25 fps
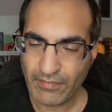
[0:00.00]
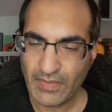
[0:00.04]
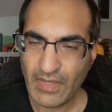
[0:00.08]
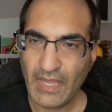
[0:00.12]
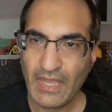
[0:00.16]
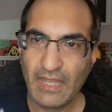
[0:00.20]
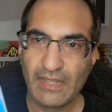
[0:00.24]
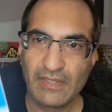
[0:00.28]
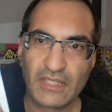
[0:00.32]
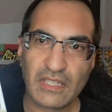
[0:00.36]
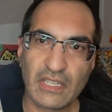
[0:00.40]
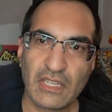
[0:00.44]

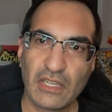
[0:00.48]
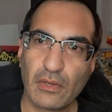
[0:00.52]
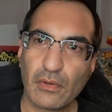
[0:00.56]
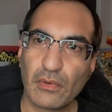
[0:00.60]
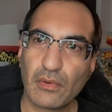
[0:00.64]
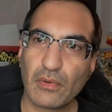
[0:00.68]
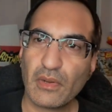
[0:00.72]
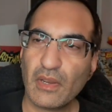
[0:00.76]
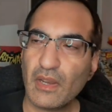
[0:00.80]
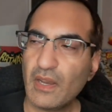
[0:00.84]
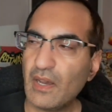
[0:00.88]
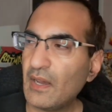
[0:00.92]
And
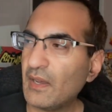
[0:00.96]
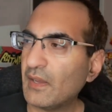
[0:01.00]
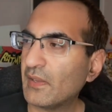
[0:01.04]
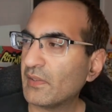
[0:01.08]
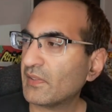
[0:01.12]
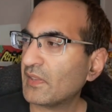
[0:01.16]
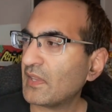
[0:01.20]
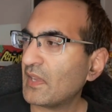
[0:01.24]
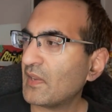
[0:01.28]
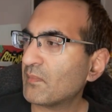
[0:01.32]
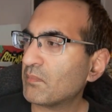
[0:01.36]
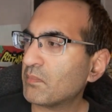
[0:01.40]
here
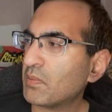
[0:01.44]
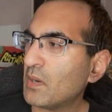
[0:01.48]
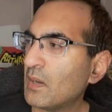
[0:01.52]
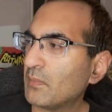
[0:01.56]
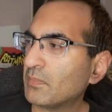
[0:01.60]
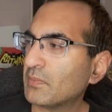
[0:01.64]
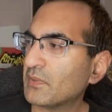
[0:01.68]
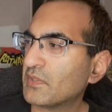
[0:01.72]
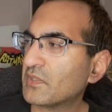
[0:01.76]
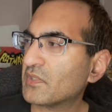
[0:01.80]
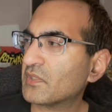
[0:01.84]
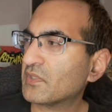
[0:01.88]
they've
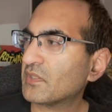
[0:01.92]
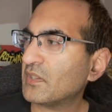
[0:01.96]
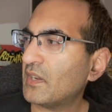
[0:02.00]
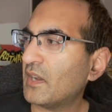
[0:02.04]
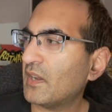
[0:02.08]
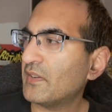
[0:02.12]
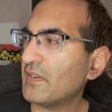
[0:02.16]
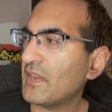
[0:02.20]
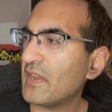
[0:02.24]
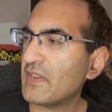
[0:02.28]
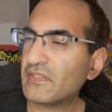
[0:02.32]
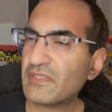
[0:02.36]
published
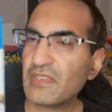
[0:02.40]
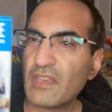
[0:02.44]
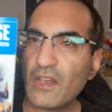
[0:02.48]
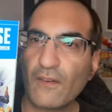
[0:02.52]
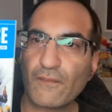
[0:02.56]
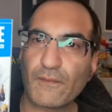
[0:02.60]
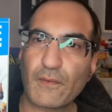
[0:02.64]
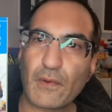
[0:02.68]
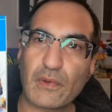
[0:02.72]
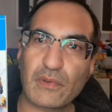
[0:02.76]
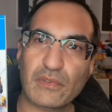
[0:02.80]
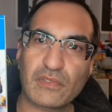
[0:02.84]

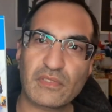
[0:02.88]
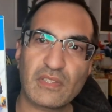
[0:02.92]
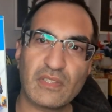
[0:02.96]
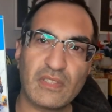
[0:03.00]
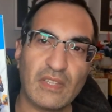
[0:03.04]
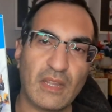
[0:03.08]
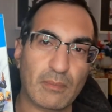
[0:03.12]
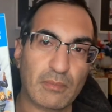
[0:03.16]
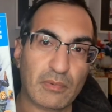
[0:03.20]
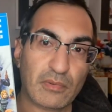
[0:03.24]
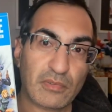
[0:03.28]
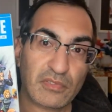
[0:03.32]
Nacelleverse
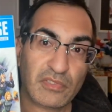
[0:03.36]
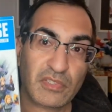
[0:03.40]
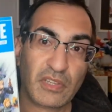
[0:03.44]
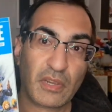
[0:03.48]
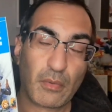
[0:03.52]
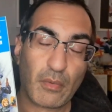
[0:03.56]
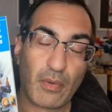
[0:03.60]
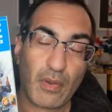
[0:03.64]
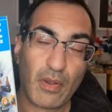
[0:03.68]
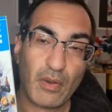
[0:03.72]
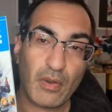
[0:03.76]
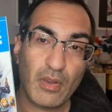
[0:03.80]
number
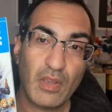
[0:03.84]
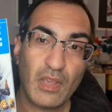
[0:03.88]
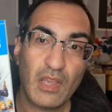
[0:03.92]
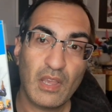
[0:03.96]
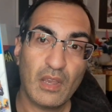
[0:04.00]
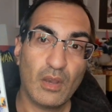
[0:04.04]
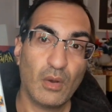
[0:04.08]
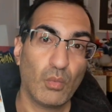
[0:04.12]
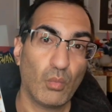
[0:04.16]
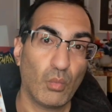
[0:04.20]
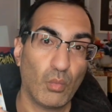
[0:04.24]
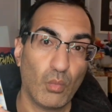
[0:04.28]
0.
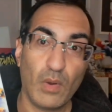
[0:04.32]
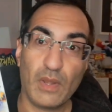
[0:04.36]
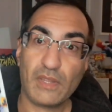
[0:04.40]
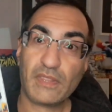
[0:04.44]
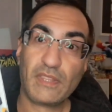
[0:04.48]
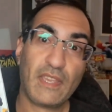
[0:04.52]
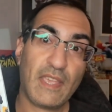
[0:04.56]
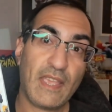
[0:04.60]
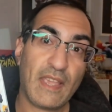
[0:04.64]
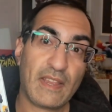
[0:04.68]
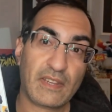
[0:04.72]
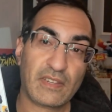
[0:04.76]
What
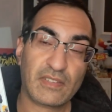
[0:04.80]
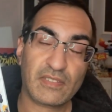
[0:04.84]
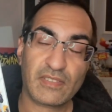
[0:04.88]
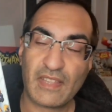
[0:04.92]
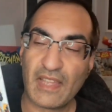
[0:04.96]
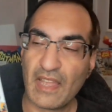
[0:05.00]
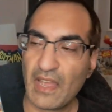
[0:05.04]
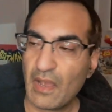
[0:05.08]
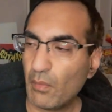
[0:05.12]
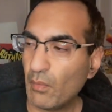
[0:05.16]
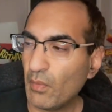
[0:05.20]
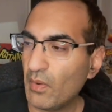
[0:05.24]
the heck is
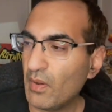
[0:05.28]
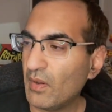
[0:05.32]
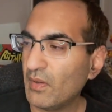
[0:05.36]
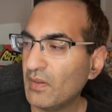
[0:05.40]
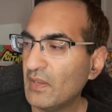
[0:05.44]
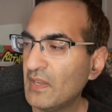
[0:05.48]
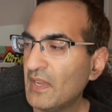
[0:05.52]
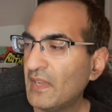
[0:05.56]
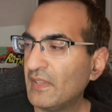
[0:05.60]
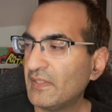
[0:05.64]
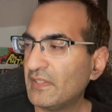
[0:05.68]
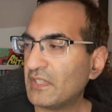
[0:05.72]
that?
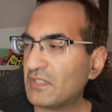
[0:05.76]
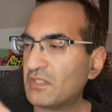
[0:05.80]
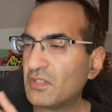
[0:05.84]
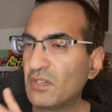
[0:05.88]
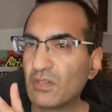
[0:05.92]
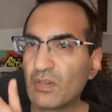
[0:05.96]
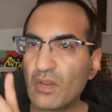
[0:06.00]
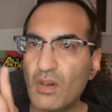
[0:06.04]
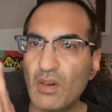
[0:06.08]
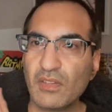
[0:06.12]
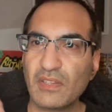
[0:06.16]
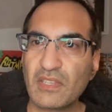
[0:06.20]
Well, they
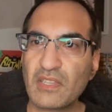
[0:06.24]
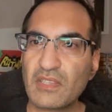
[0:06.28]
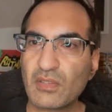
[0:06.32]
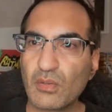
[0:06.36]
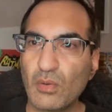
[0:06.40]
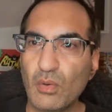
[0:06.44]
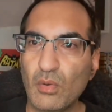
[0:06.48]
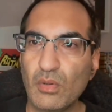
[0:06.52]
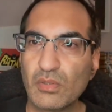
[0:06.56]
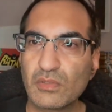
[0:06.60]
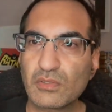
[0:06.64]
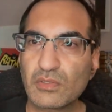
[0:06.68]
took all these
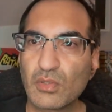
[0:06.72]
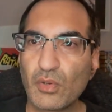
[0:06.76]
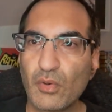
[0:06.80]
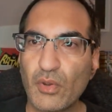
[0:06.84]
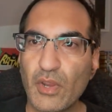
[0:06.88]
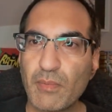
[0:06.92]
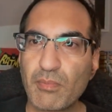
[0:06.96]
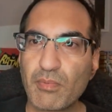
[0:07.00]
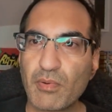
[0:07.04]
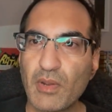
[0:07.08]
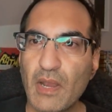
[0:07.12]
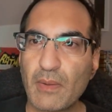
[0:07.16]
old
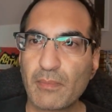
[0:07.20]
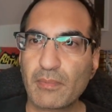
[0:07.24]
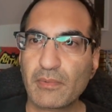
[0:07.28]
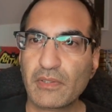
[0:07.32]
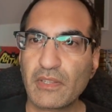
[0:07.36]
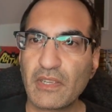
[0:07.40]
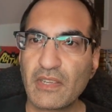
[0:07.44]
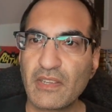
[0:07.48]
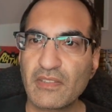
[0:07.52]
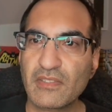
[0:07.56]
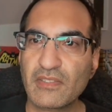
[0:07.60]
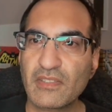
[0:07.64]
toy
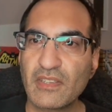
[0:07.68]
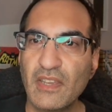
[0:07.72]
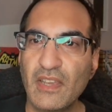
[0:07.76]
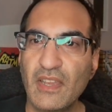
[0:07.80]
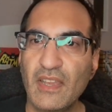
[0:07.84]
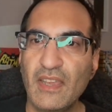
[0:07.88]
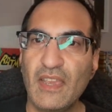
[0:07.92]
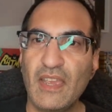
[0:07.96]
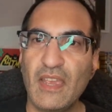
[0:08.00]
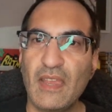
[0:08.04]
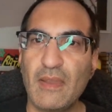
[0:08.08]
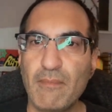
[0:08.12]
properties
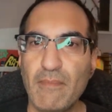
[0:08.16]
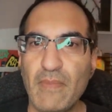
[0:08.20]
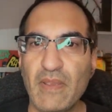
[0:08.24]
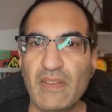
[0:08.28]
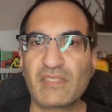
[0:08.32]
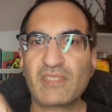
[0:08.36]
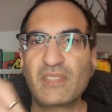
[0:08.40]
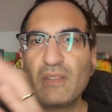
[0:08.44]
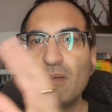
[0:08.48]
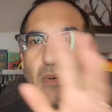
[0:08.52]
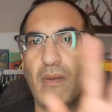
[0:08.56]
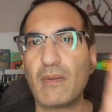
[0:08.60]
and
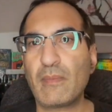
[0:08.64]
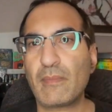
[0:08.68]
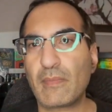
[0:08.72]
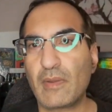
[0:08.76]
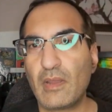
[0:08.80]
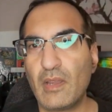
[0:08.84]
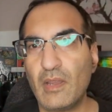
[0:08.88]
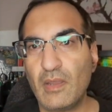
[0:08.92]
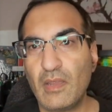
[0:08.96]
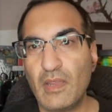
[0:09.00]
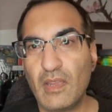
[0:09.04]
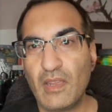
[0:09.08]
mixed them
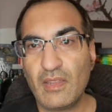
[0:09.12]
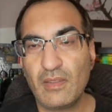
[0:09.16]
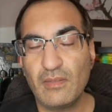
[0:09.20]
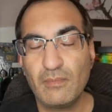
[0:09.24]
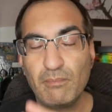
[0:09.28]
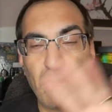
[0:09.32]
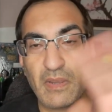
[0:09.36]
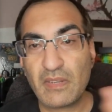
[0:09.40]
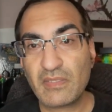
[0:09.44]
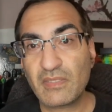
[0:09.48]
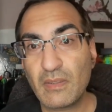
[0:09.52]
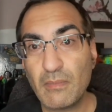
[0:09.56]

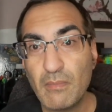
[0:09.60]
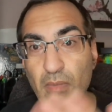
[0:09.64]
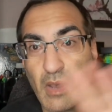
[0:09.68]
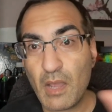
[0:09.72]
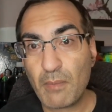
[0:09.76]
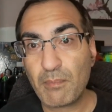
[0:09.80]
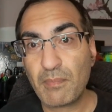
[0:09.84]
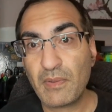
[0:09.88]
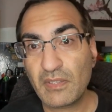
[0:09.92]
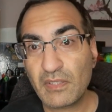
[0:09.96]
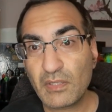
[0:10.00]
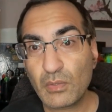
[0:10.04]

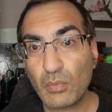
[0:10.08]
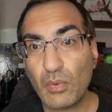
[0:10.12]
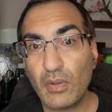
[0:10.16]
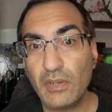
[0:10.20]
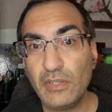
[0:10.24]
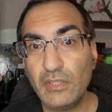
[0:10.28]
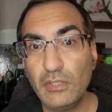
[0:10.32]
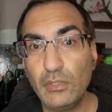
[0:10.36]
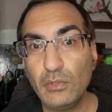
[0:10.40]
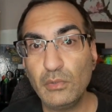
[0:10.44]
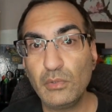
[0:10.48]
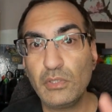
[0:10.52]
up into a
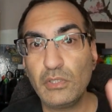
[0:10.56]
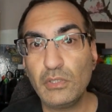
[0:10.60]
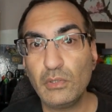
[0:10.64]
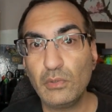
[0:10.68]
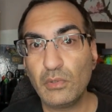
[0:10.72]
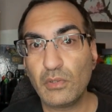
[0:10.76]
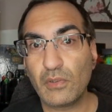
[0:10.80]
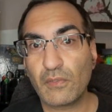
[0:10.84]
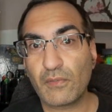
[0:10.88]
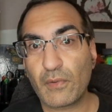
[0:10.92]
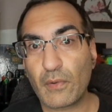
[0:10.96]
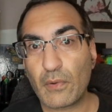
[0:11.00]
new
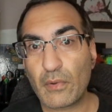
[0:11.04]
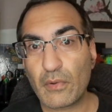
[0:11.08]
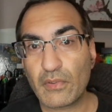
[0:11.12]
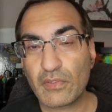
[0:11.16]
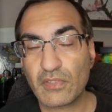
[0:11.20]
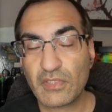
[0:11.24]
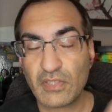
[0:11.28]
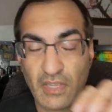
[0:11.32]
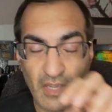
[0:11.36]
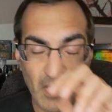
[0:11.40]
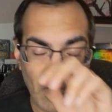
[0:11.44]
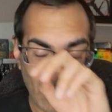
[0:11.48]

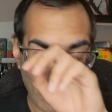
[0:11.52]
universe,